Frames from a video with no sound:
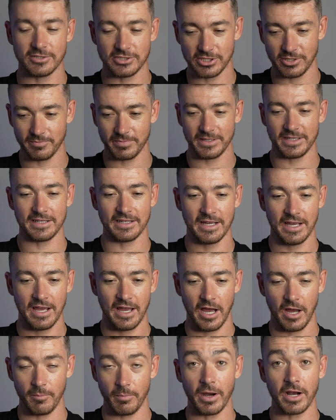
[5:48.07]
jumping
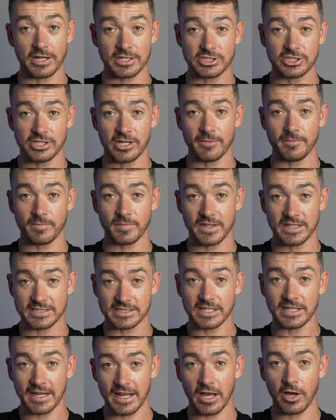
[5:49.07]
a box jump is
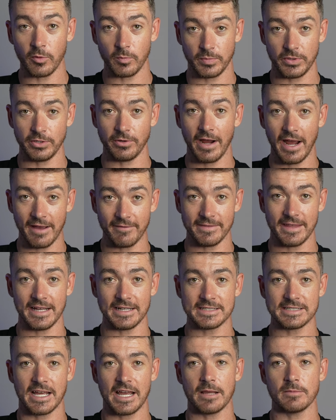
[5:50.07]
gonna help you have
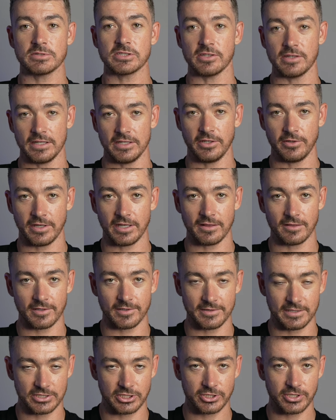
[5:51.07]
that time so that you can
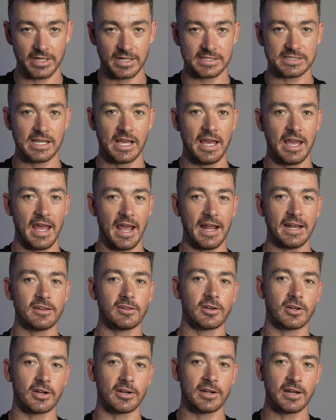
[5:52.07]
learn the tricks and
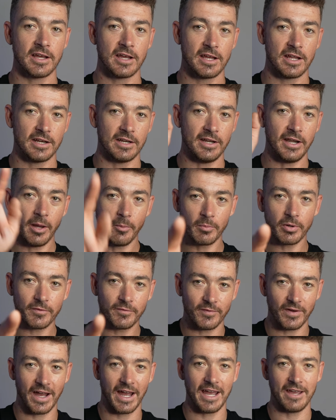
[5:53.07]
learn number
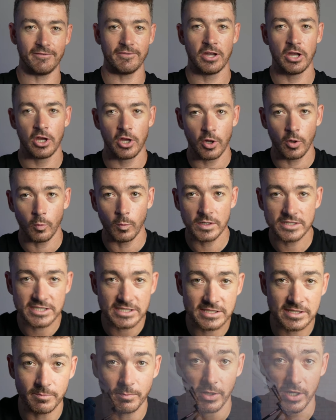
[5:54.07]
5, which
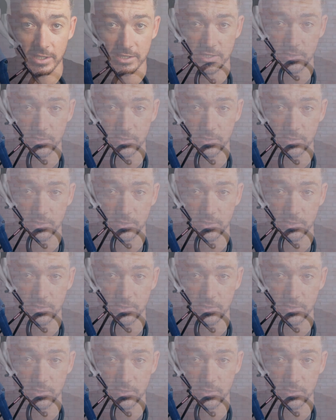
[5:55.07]
is the bar